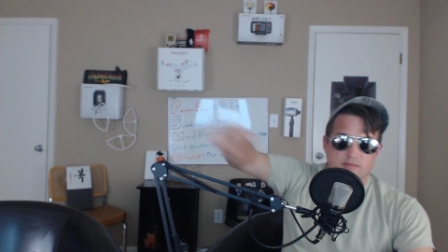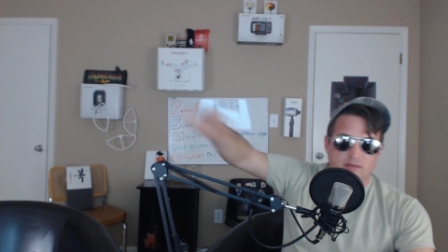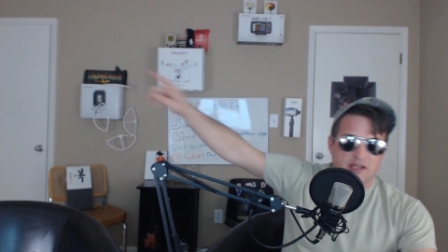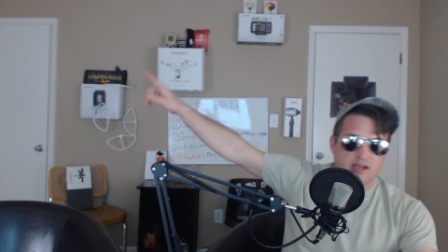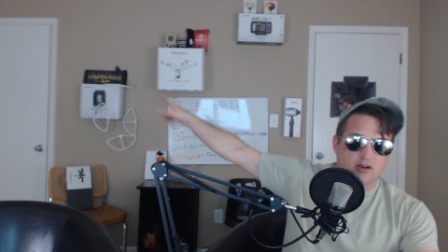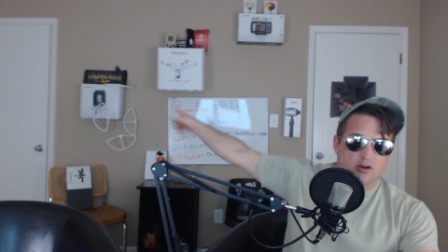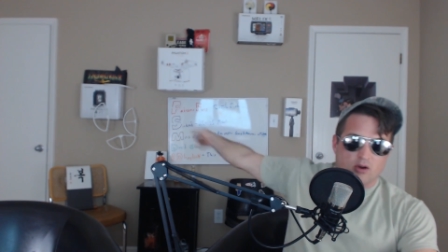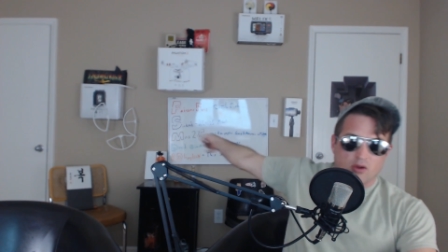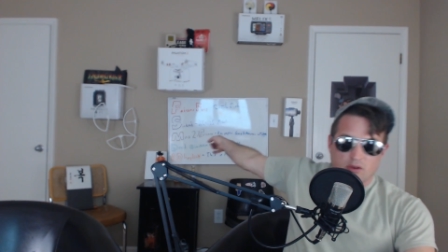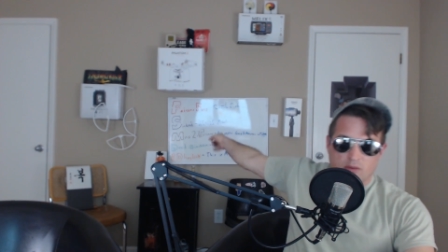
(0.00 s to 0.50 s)

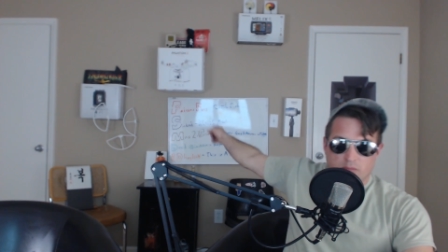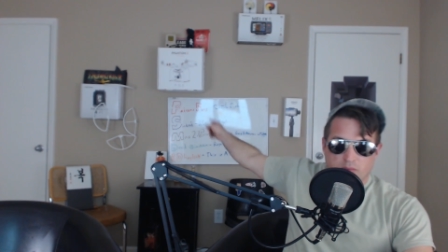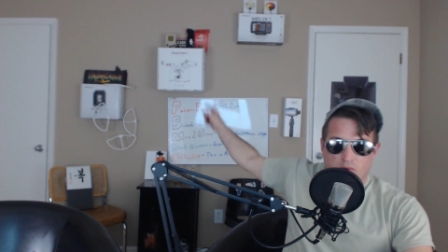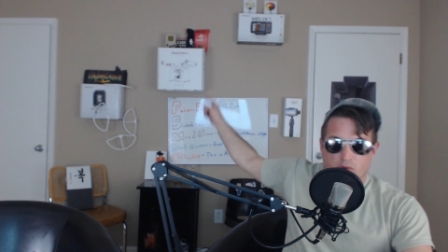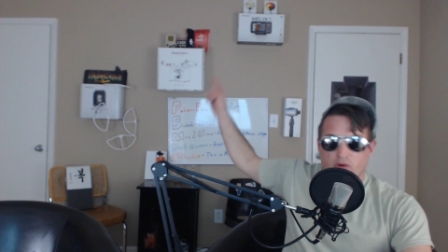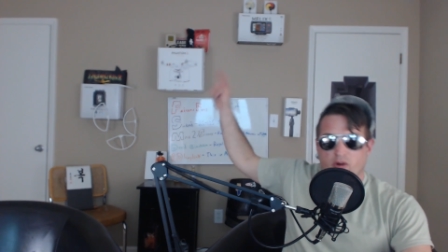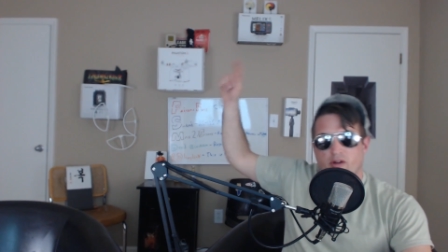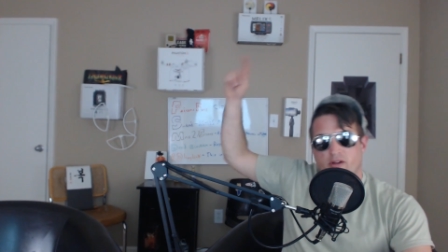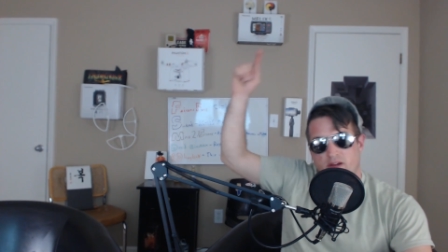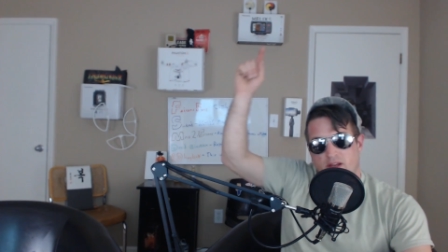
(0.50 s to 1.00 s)
get on the
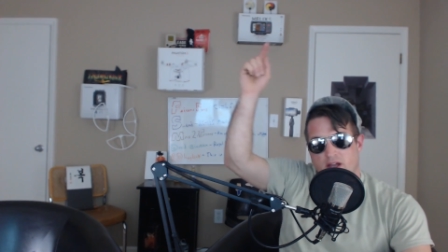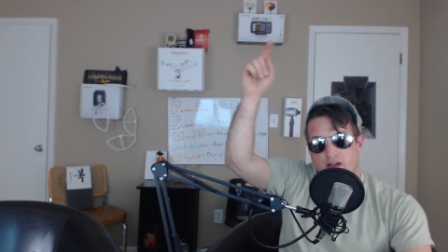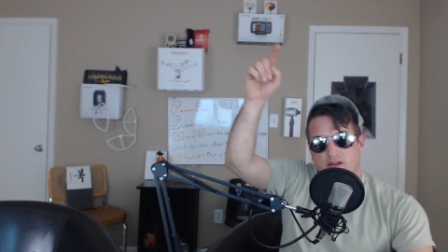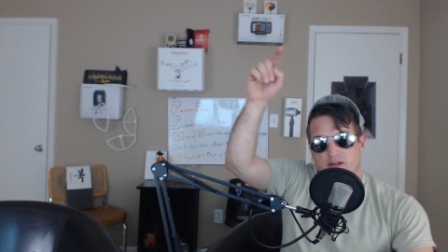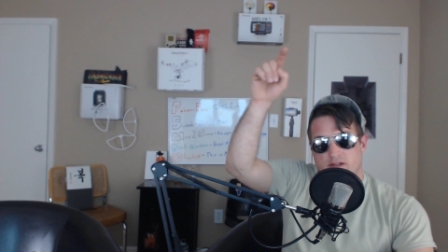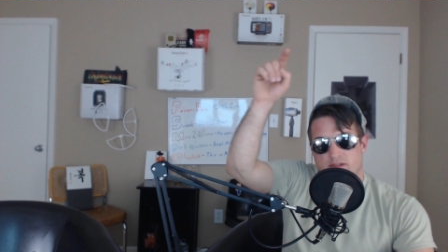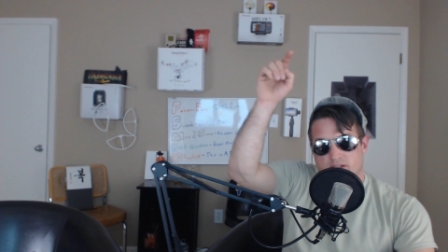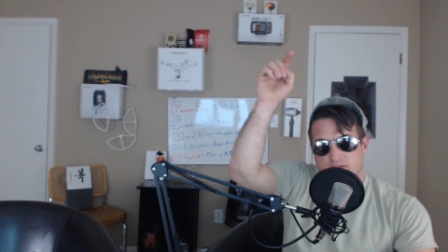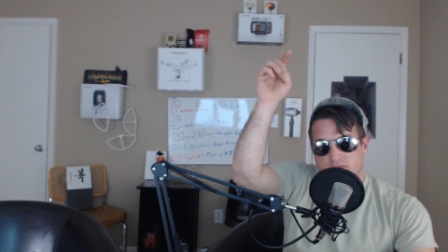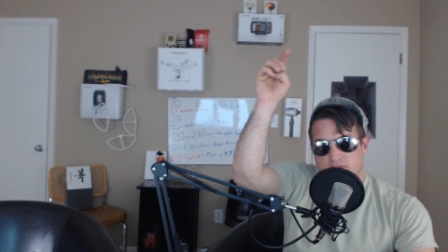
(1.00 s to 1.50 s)
board, all you got to do
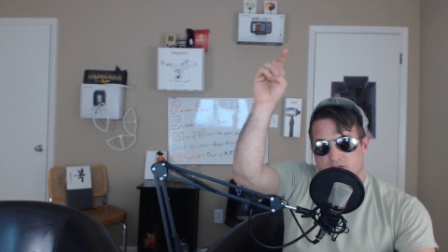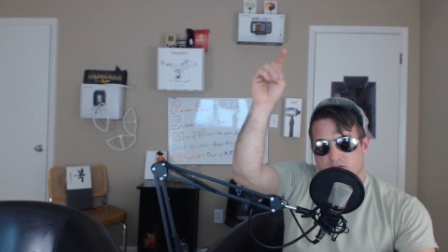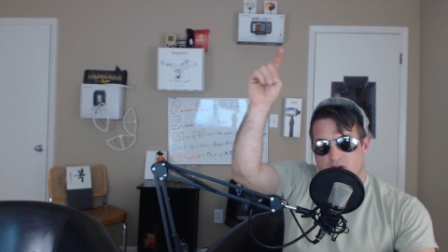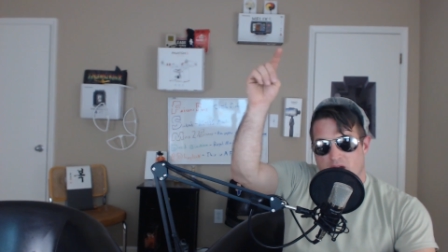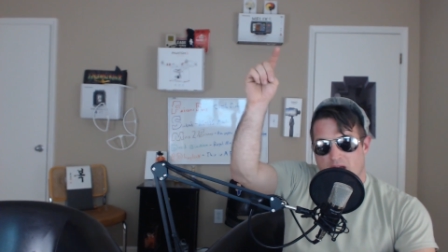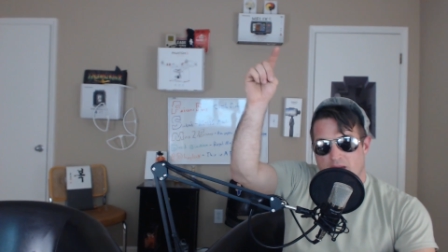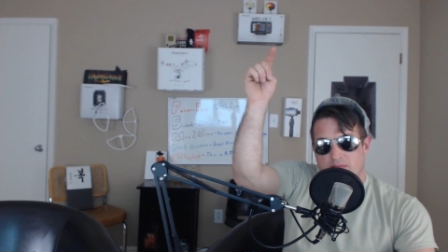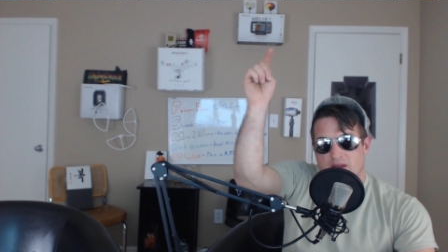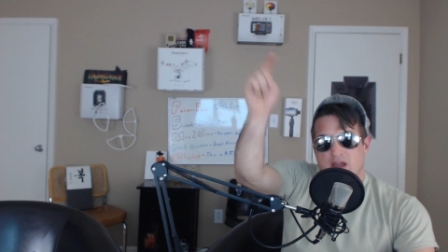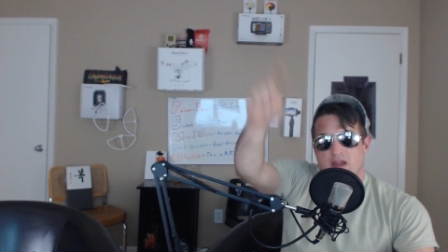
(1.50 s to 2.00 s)
is
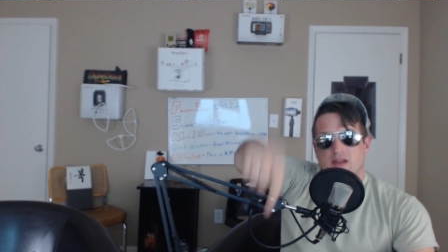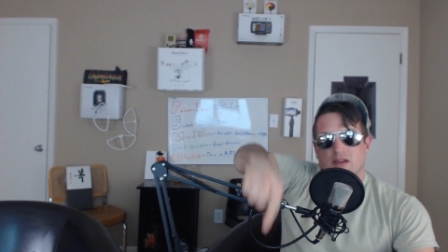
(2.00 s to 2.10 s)
subscribe,